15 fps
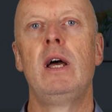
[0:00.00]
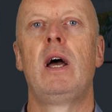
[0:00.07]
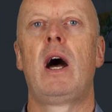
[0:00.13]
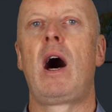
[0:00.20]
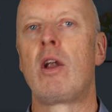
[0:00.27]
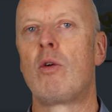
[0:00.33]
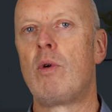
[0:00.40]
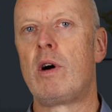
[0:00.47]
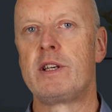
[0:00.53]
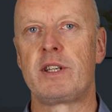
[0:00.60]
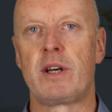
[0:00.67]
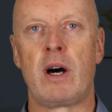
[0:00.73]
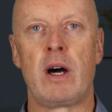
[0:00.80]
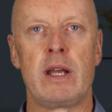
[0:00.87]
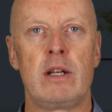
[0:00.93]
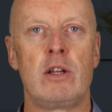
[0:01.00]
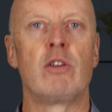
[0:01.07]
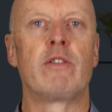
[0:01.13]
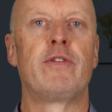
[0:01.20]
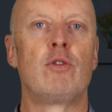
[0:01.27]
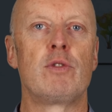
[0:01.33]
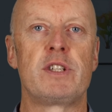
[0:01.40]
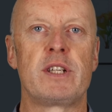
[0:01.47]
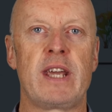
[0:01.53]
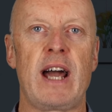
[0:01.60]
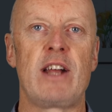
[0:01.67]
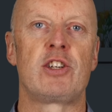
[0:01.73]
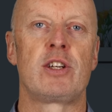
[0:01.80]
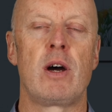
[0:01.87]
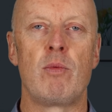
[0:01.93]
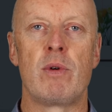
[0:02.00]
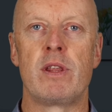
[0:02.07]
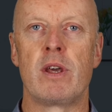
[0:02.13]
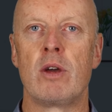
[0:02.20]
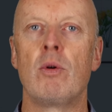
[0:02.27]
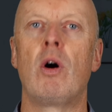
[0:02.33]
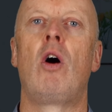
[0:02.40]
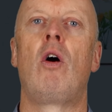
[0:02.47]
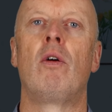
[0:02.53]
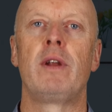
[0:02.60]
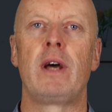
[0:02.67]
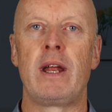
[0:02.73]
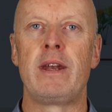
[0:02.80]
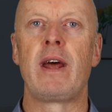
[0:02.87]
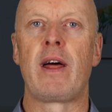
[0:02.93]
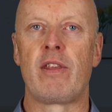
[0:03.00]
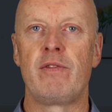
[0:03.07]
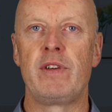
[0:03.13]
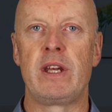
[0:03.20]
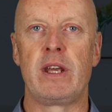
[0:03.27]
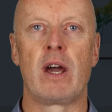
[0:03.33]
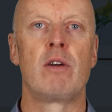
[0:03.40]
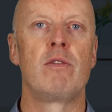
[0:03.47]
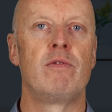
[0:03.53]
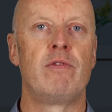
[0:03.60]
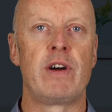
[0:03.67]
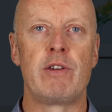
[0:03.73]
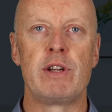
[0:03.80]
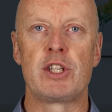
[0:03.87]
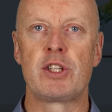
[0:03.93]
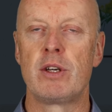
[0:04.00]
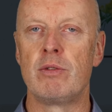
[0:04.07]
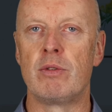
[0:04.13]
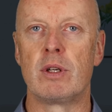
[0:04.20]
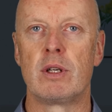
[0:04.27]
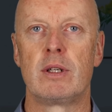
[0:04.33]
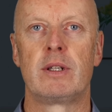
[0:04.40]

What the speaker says: Otherwise, I look forward to catching up with you on another video very soon.